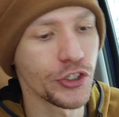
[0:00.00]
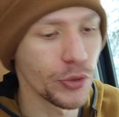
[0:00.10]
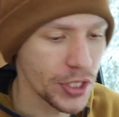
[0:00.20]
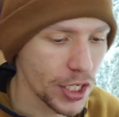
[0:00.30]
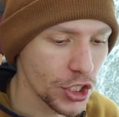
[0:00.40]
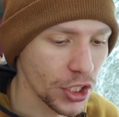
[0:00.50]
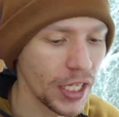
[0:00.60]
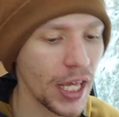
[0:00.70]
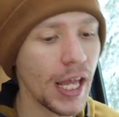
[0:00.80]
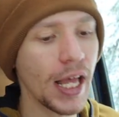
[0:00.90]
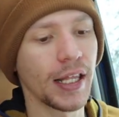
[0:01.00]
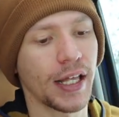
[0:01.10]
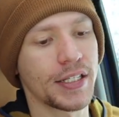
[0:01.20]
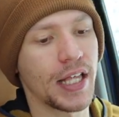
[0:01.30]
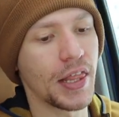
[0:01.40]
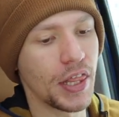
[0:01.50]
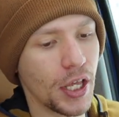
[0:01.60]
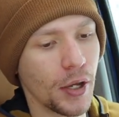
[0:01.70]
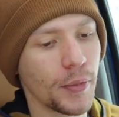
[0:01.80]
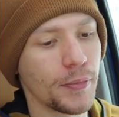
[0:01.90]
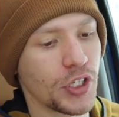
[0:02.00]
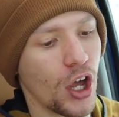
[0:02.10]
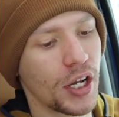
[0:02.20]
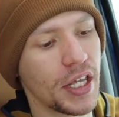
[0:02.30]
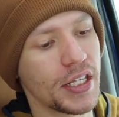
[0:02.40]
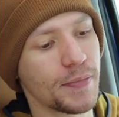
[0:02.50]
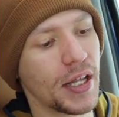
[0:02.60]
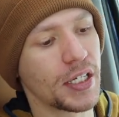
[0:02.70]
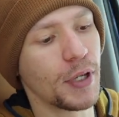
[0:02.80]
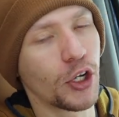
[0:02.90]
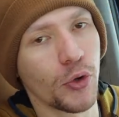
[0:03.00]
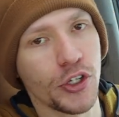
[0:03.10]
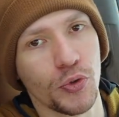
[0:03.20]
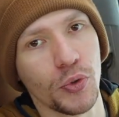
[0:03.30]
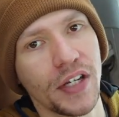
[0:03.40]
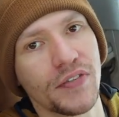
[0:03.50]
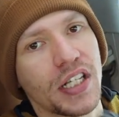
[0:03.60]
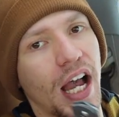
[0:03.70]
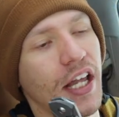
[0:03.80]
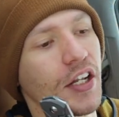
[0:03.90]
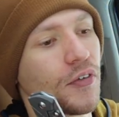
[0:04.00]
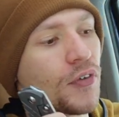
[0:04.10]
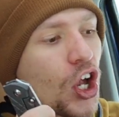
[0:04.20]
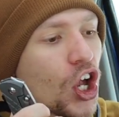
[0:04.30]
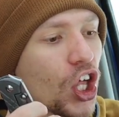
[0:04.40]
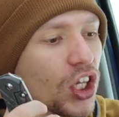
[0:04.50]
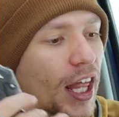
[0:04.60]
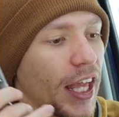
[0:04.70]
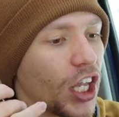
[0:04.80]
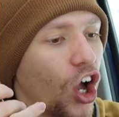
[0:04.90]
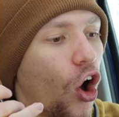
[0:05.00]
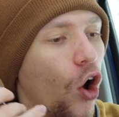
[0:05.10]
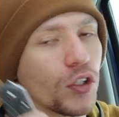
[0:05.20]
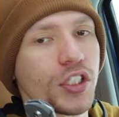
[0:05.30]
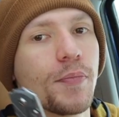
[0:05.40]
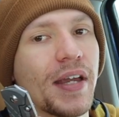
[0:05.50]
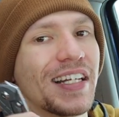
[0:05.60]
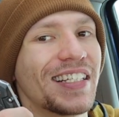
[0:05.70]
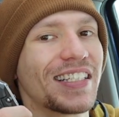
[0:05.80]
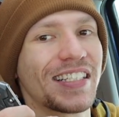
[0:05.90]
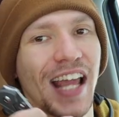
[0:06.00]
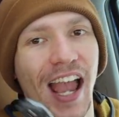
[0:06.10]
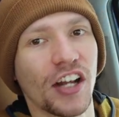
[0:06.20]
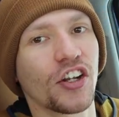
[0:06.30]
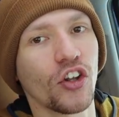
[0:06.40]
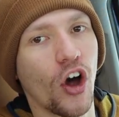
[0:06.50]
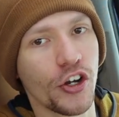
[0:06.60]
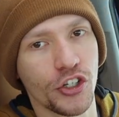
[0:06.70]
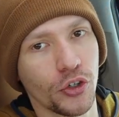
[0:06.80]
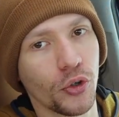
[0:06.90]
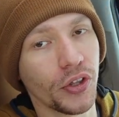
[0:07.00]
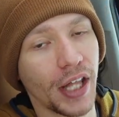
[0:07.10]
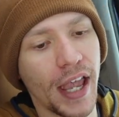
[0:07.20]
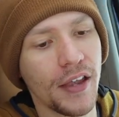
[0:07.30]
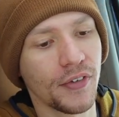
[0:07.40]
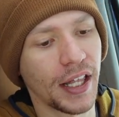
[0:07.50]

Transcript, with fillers: So essentially, like I said, the Umnumzaan is meant to be Chris Reeves' kind of like ultimate technological knife.